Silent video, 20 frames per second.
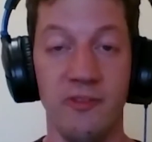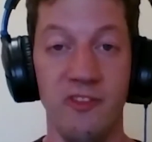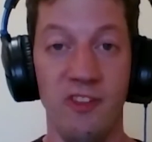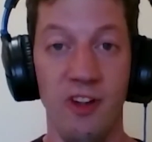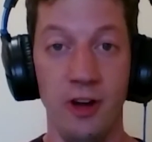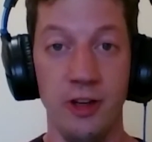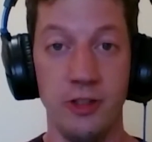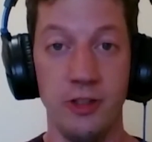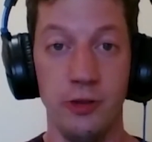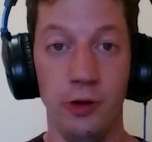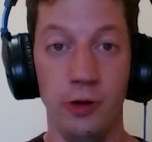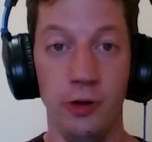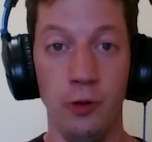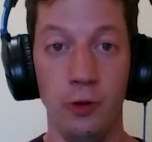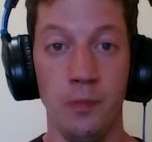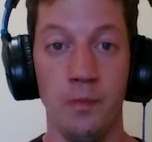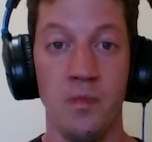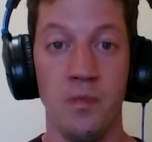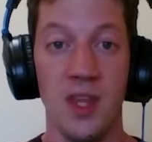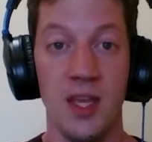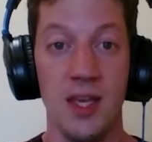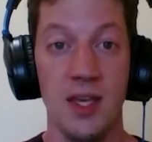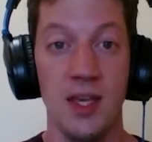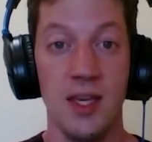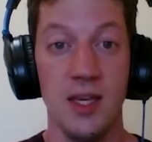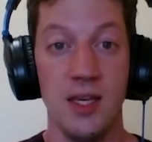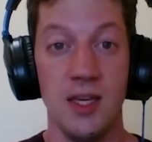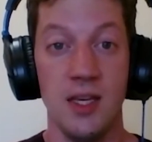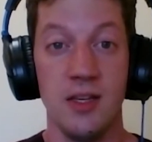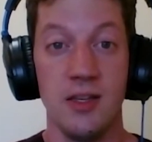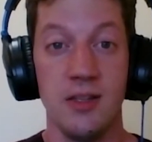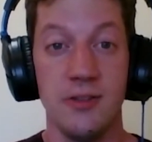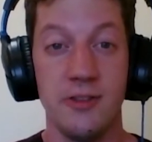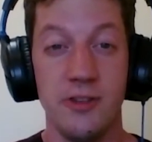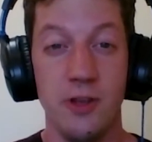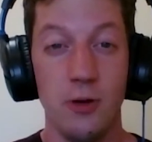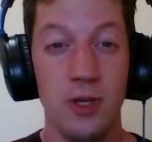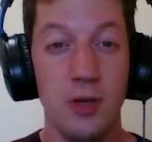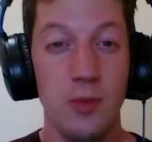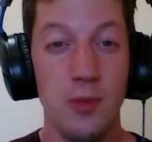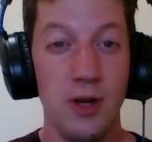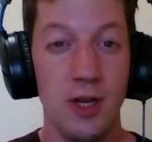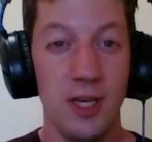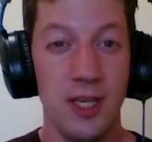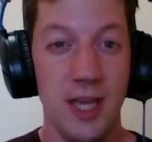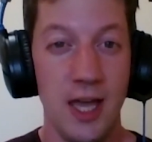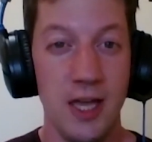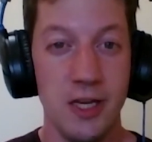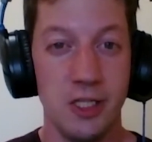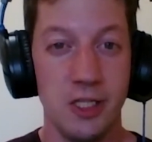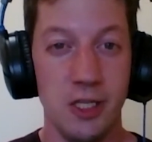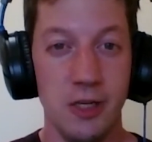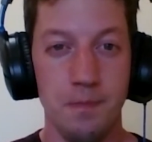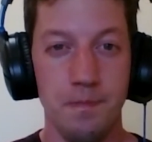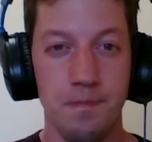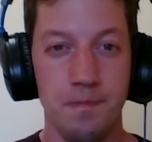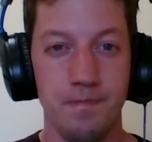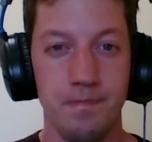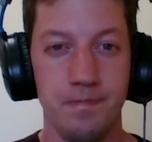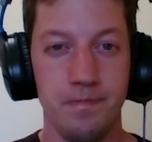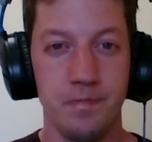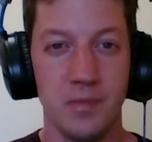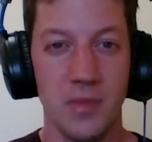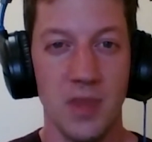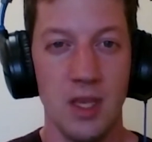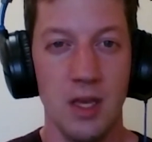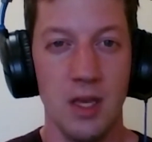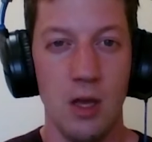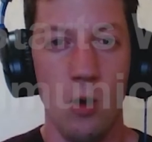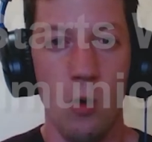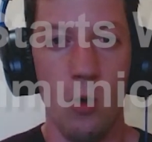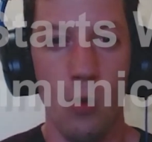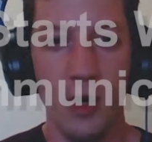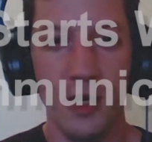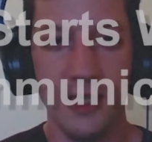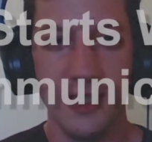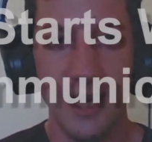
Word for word: Very true. So, communication what does